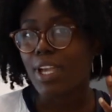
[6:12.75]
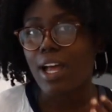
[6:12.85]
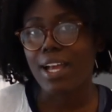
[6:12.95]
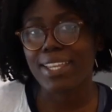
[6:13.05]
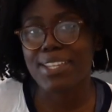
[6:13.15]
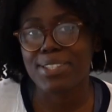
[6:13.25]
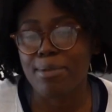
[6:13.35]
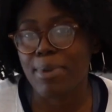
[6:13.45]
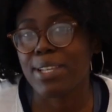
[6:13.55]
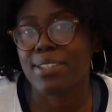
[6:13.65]
I can't see
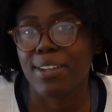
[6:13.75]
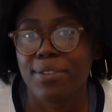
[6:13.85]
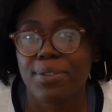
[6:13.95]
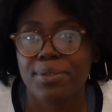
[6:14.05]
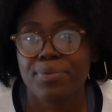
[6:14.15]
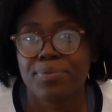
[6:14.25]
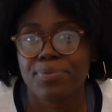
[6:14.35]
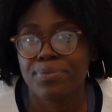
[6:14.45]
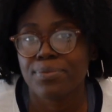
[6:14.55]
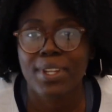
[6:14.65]
myself.
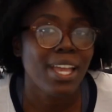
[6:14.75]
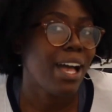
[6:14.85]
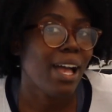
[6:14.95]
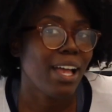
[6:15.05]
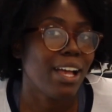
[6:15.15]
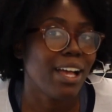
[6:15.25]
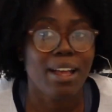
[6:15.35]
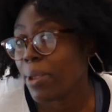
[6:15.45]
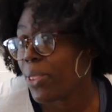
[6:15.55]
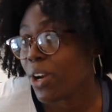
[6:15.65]

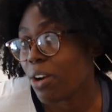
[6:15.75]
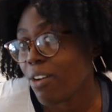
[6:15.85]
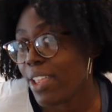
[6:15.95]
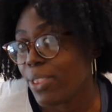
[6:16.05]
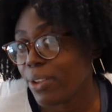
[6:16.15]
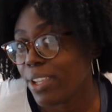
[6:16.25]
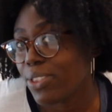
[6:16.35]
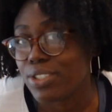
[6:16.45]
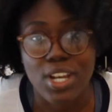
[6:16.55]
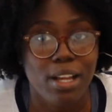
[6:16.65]
I mean, they're all right. They'll get
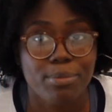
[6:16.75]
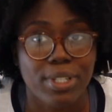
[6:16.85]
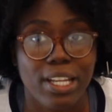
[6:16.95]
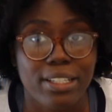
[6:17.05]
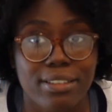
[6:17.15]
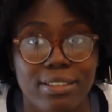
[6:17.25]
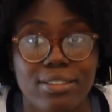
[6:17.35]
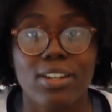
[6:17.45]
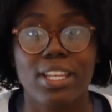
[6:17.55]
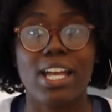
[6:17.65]
the job done
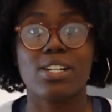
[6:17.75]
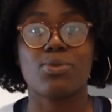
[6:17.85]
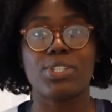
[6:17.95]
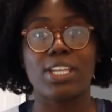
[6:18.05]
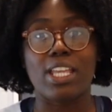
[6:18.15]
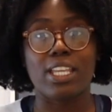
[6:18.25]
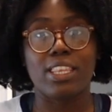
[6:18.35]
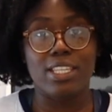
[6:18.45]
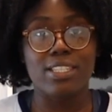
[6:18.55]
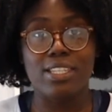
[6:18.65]
on a casual day like
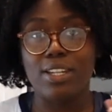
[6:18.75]
this, you